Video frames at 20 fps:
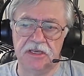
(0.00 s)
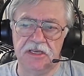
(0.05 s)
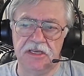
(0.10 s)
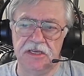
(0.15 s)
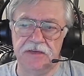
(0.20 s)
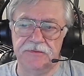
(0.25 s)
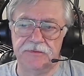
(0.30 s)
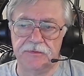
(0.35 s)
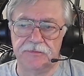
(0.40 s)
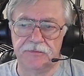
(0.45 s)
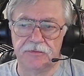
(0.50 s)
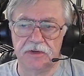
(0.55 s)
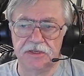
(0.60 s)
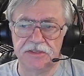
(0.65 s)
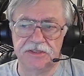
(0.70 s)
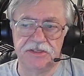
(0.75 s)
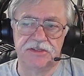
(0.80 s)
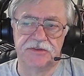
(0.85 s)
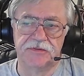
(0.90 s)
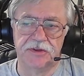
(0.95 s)
if it
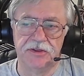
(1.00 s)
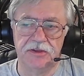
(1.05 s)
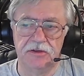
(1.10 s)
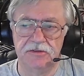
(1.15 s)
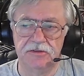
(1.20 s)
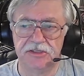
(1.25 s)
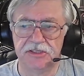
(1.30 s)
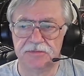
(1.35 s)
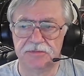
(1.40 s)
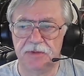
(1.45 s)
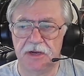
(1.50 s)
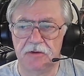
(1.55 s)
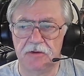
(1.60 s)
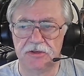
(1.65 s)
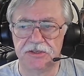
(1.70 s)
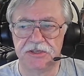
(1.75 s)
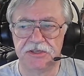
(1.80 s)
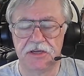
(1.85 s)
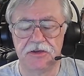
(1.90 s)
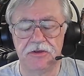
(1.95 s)
freezes for you, just power
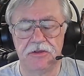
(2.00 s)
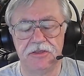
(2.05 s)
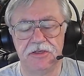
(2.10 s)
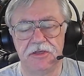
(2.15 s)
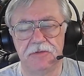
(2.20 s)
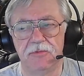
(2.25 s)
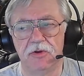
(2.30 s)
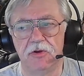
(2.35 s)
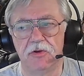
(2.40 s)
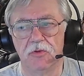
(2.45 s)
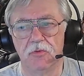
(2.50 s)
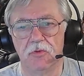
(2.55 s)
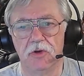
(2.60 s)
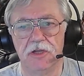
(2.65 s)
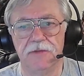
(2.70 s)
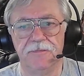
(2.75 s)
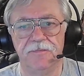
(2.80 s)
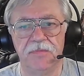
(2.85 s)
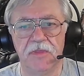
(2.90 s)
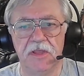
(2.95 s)
cycle your Moog
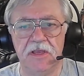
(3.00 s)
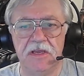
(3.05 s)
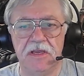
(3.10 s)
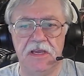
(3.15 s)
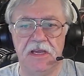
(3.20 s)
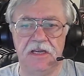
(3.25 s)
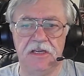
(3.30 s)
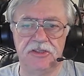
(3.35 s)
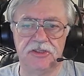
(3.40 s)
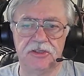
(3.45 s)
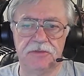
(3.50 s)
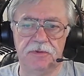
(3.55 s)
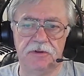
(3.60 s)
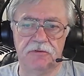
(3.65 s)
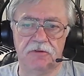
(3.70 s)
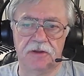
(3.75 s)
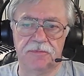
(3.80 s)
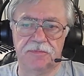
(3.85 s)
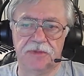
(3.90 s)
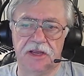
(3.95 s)
One, and you should be
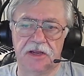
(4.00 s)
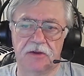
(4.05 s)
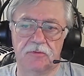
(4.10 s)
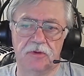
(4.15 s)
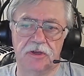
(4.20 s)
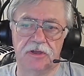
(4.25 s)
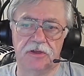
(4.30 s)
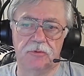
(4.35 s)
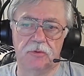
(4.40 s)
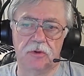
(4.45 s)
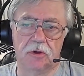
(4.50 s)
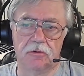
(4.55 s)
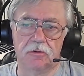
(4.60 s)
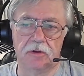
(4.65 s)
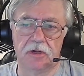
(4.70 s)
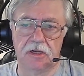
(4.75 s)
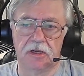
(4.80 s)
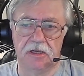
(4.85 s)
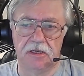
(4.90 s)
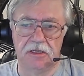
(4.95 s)
right back where you were
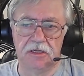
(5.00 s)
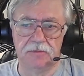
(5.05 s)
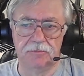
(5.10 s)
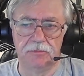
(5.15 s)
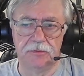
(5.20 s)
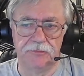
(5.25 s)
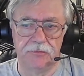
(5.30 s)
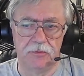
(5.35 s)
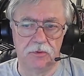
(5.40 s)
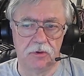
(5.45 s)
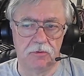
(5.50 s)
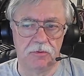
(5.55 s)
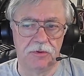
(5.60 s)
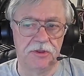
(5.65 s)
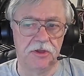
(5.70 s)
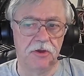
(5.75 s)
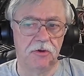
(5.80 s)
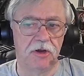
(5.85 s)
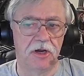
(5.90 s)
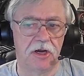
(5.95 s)
before with
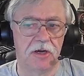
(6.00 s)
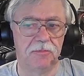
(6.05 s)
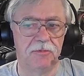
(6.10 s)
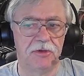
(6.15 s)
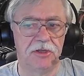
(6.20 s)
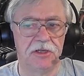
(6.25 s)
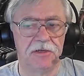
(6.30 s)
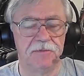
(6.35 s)
no harm done.